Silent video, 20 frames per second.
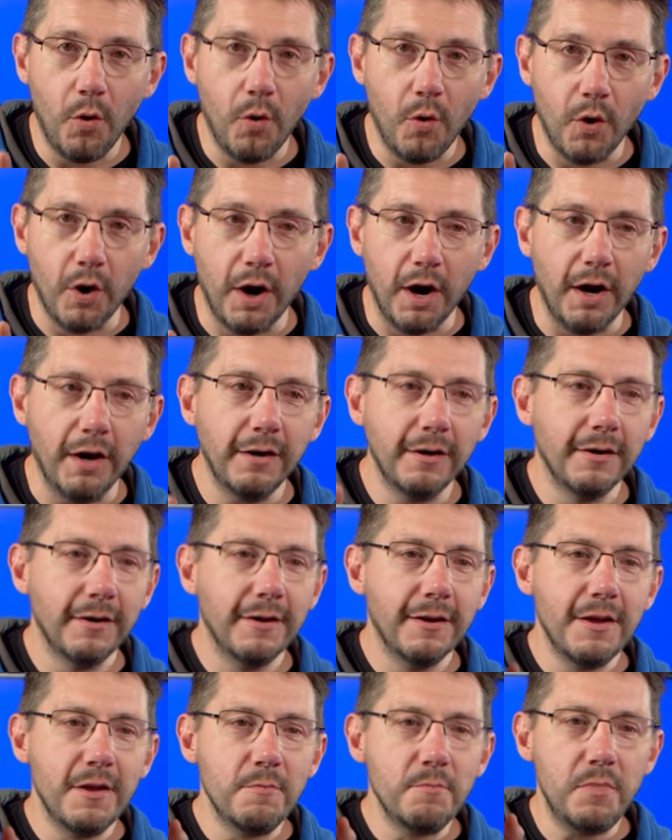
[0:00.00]
or
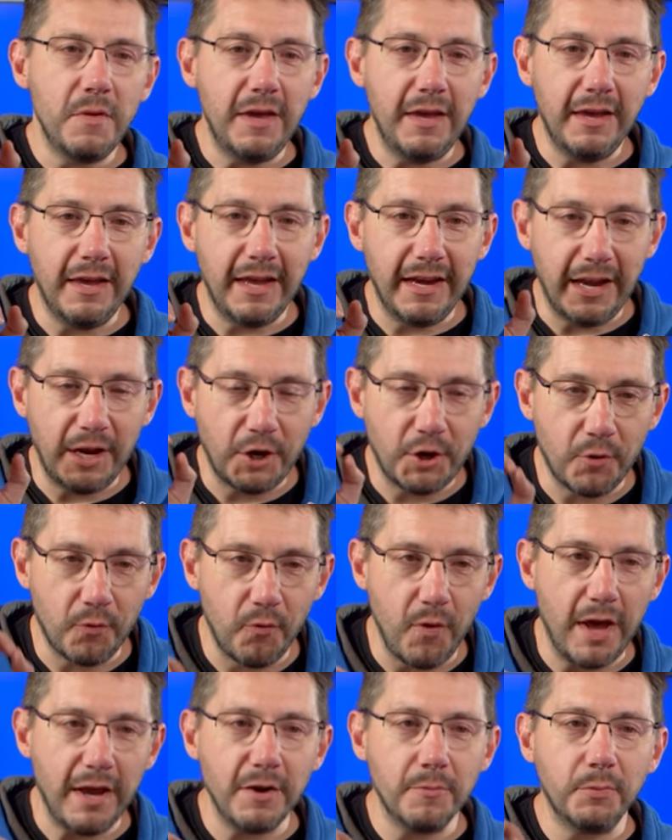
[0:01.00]
be an
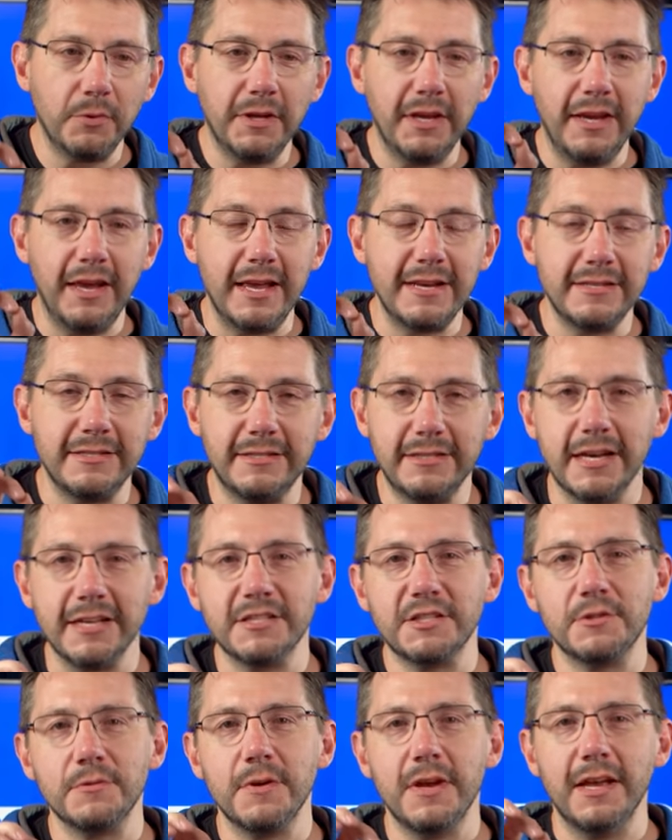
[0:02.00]
incredibly
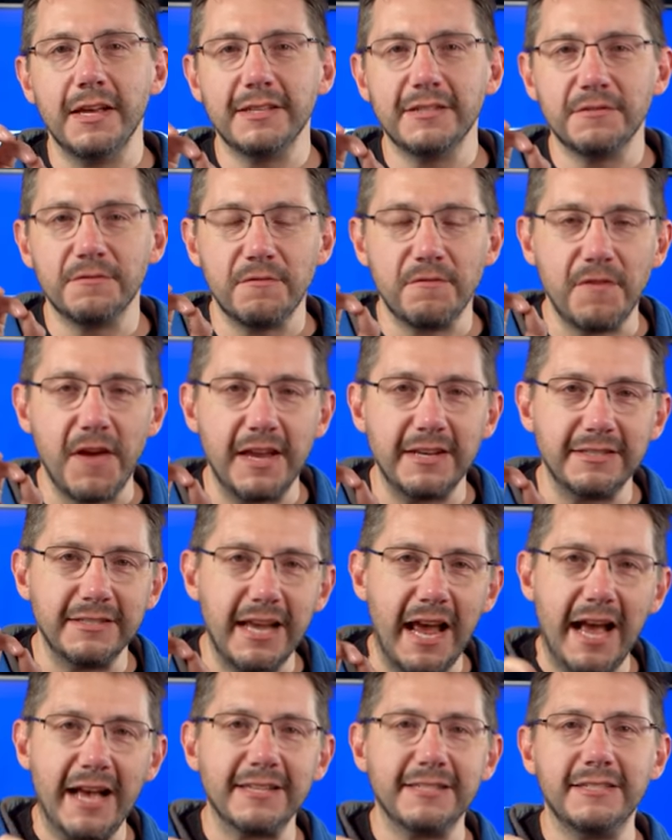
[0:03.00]
industrious,
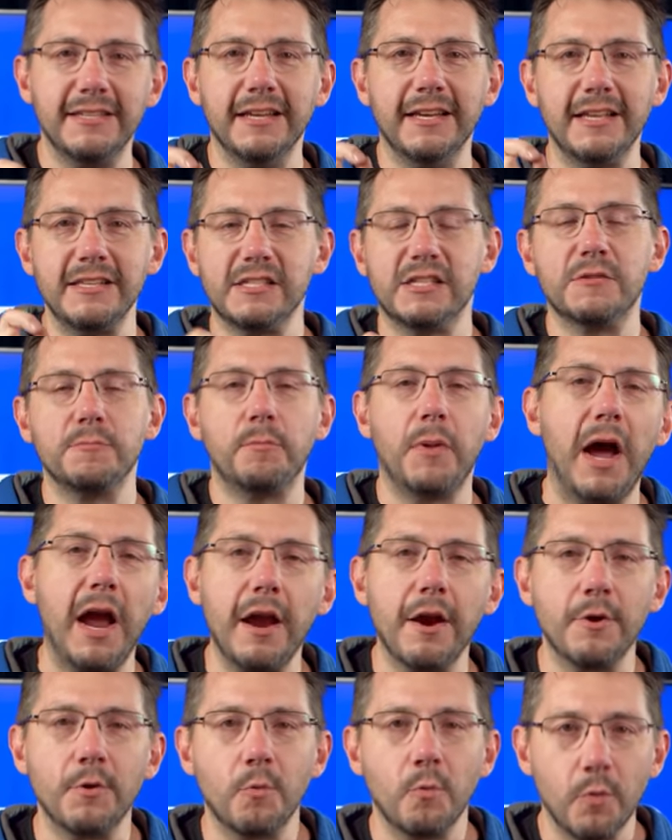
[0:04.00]
fantastic,
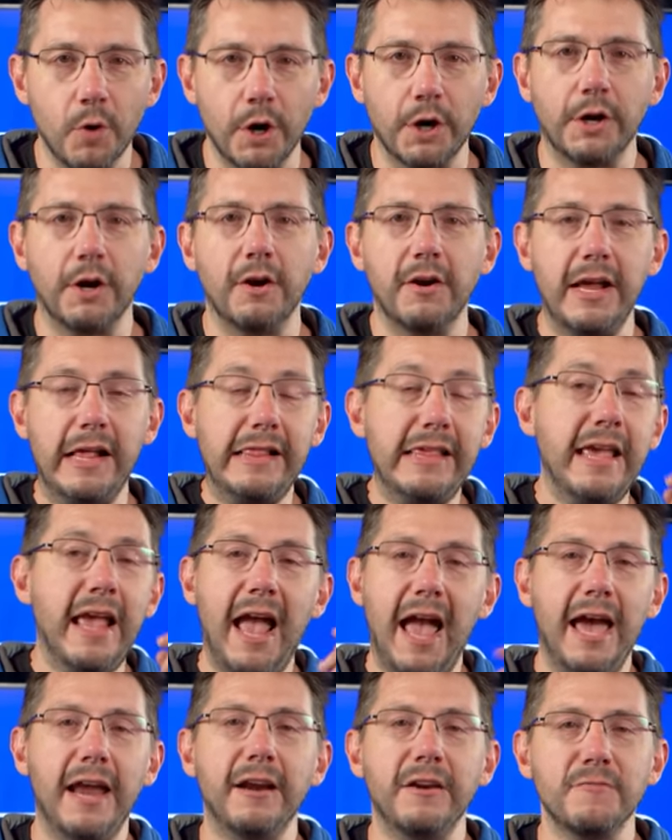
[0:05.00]
inspired worker in the
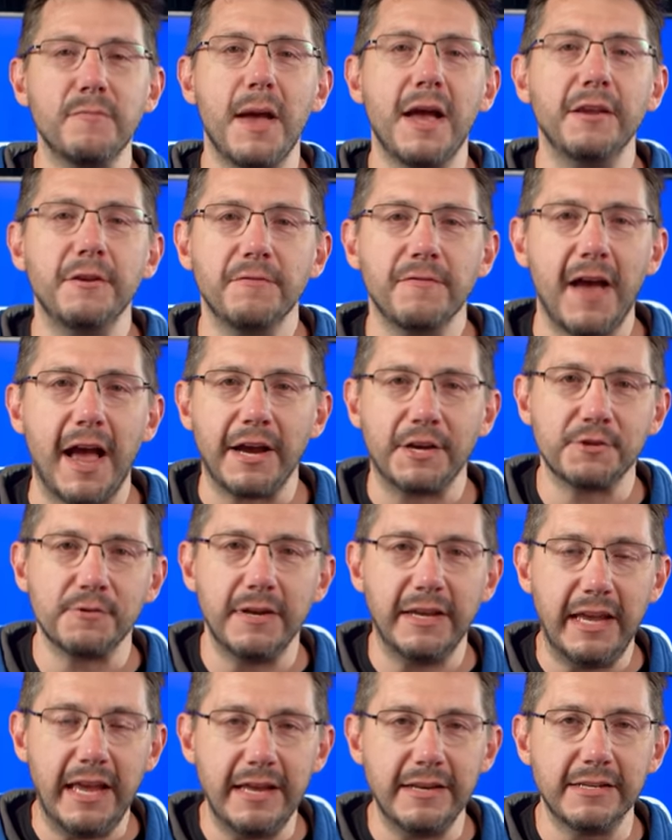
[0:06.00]
additive
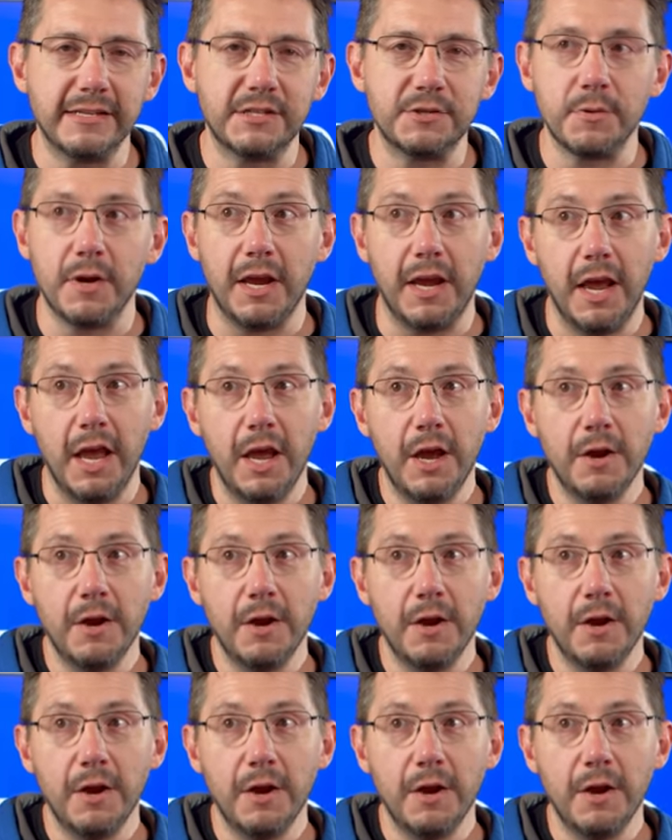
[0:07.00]
manufacturing industry